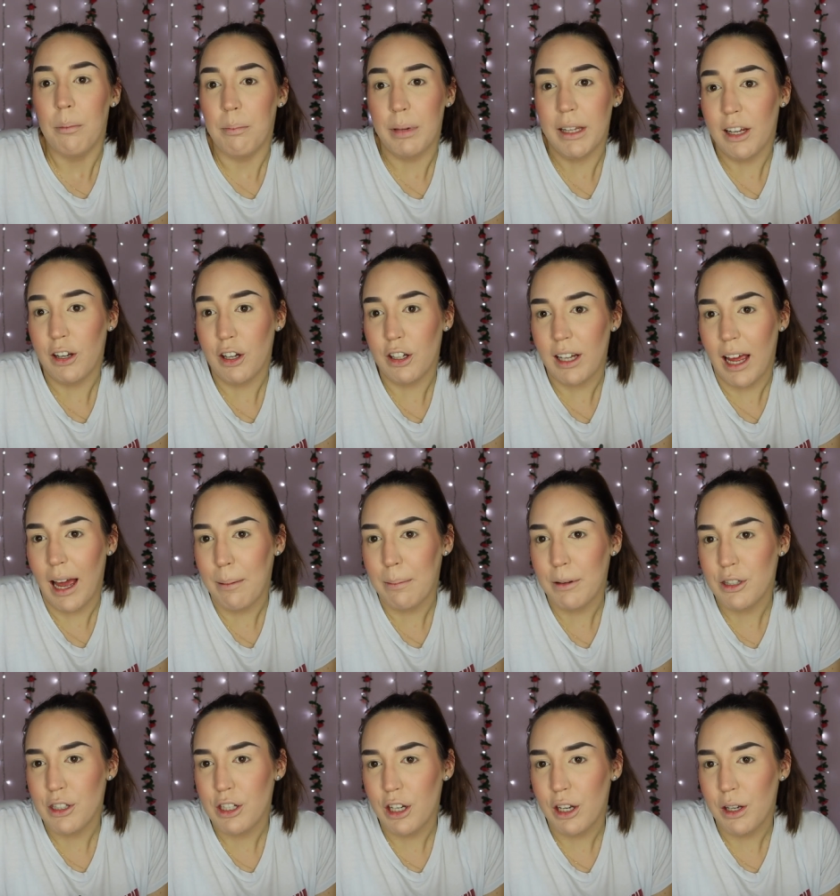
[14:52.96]
But it could
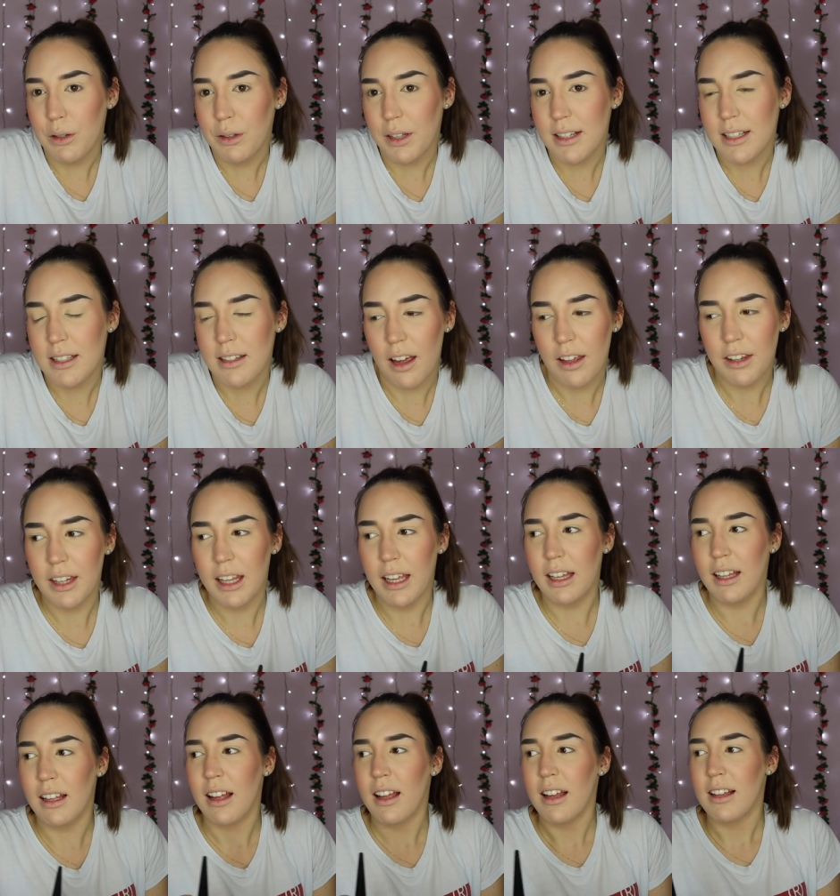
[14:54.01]
happen to you. There's
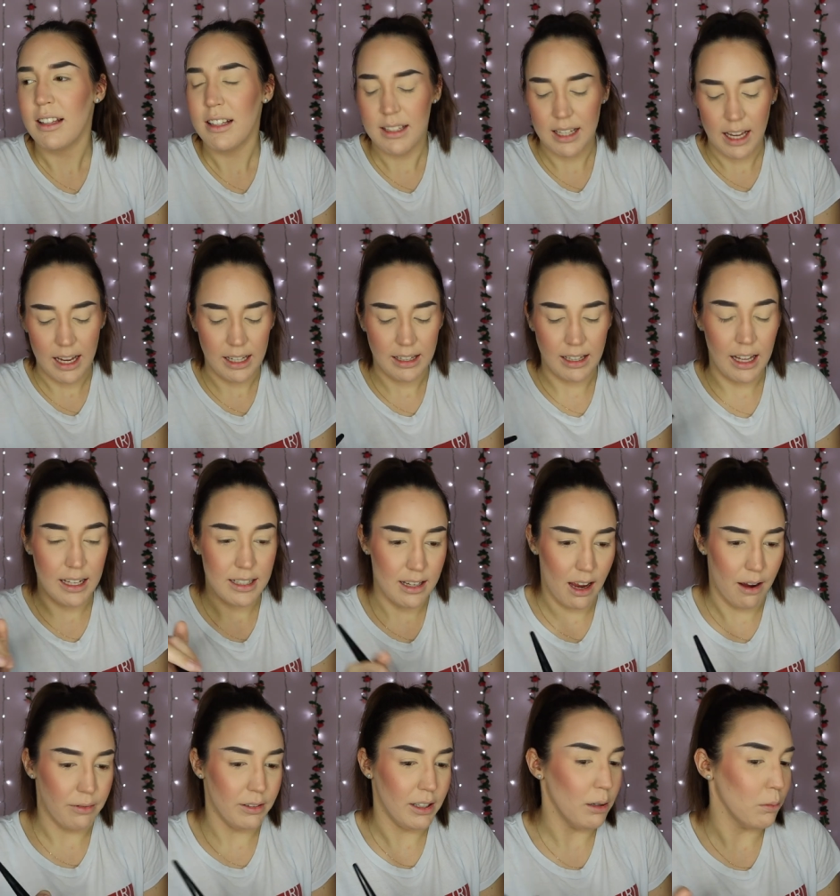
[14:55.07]
nothing saying that it
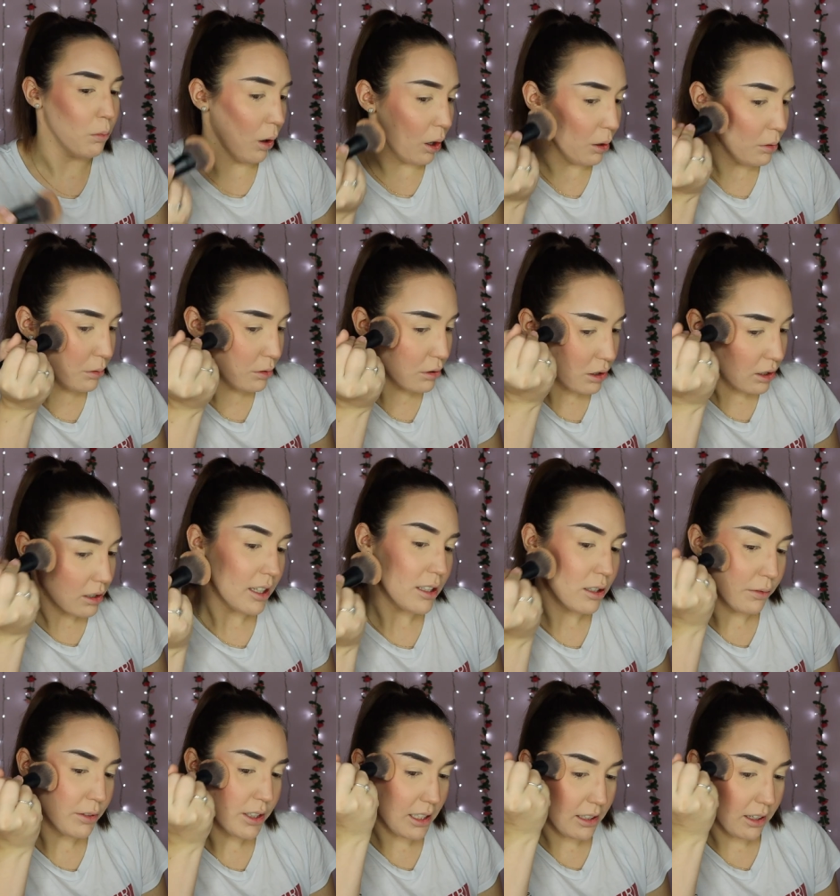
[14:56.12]
definitely won't. There's
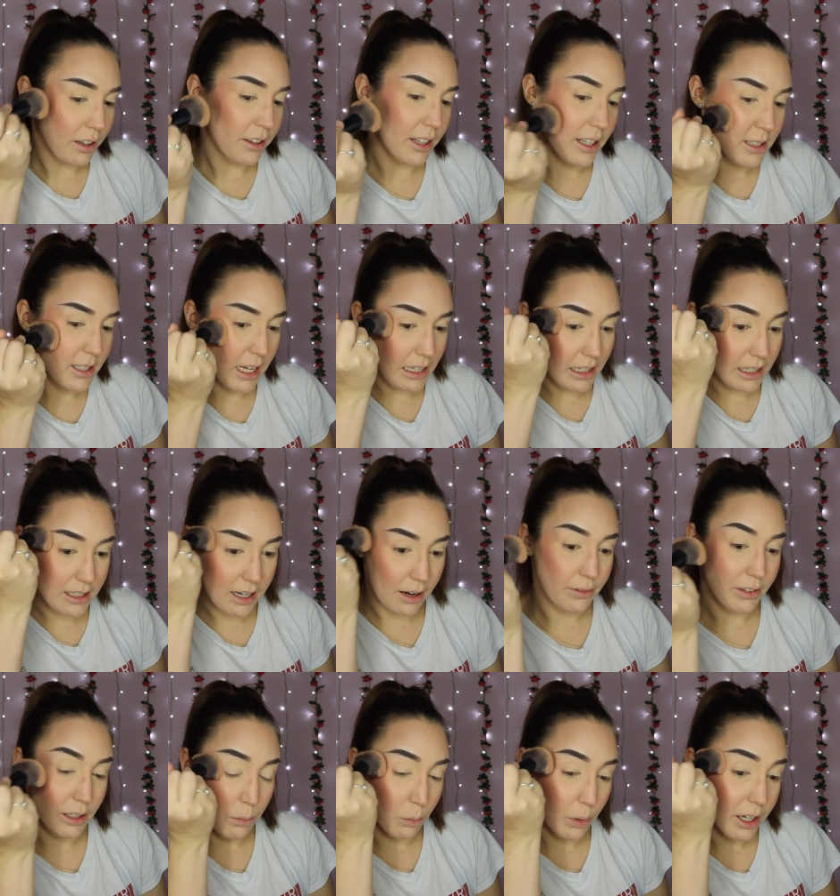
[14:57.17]
obviously nothing saying it
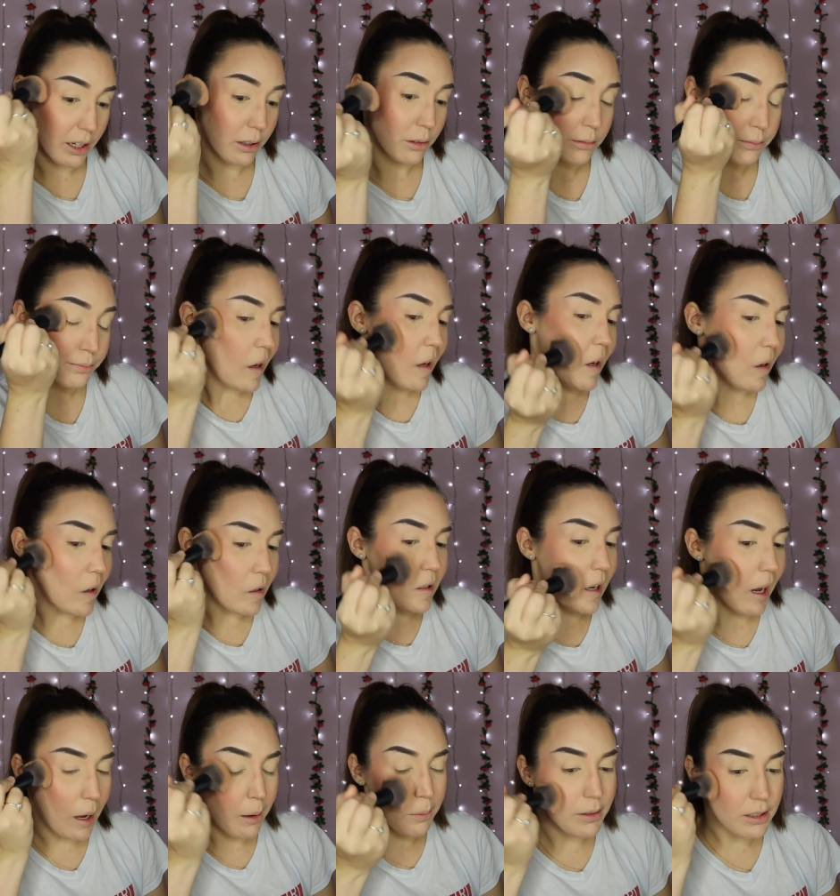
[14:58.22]
definitely will. It could
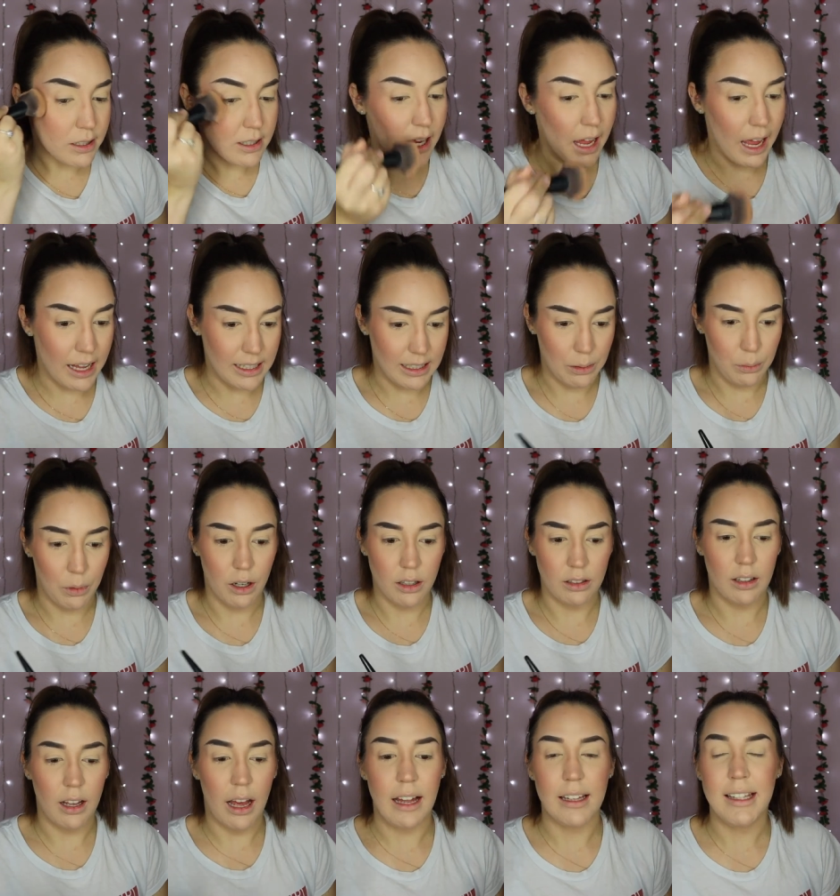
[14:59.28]
happen to
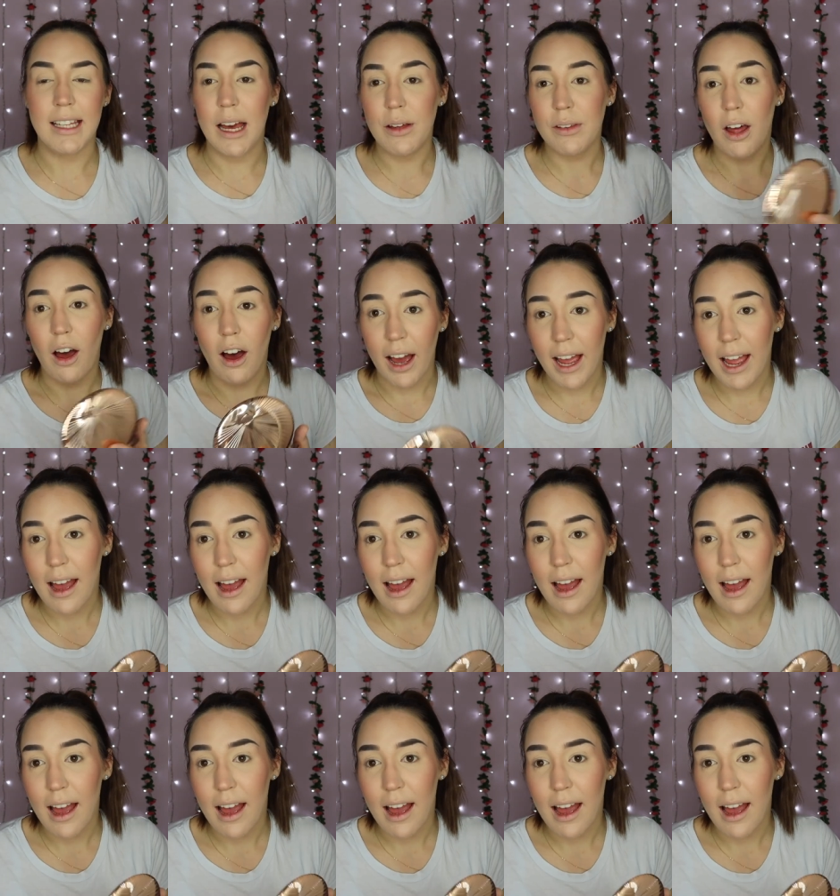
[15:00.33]
anyone. And now that I